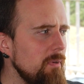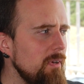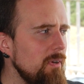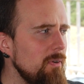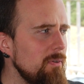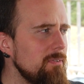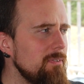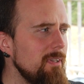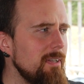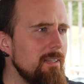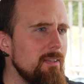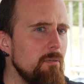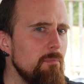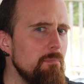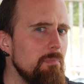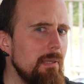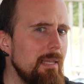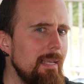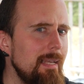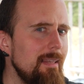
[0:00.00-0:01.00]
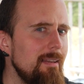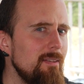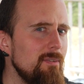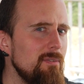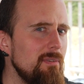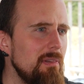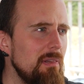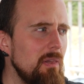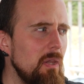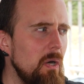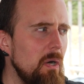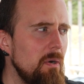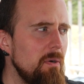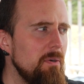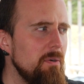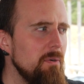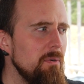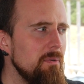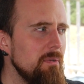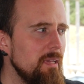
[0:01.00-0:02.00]
it looks like the blade is
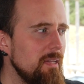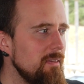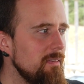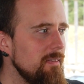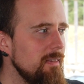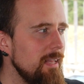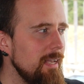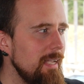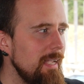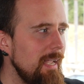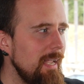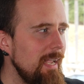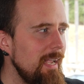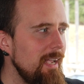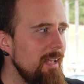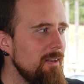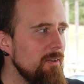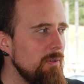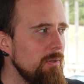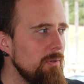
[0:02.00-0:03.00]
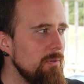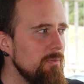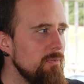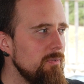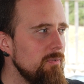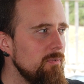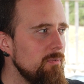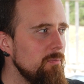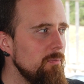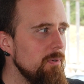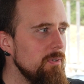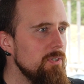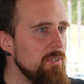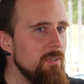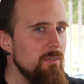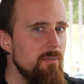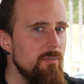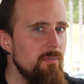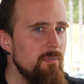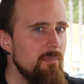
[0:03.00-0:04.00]
longer than the handles, which
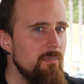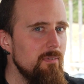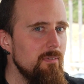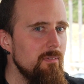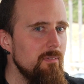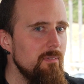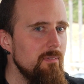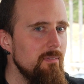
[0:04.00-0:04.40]
is